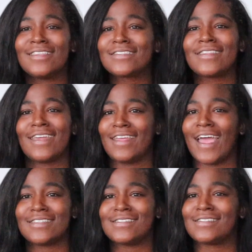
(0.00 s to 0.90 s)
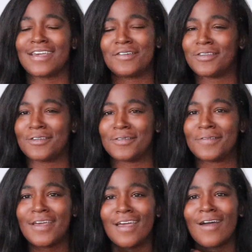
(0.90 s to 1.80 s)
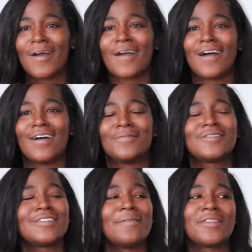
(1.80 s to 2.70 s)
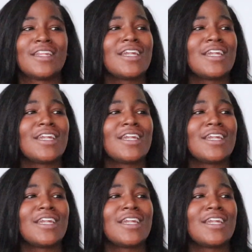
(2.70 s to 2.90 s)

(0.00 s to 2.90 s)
this lady has to tell you something.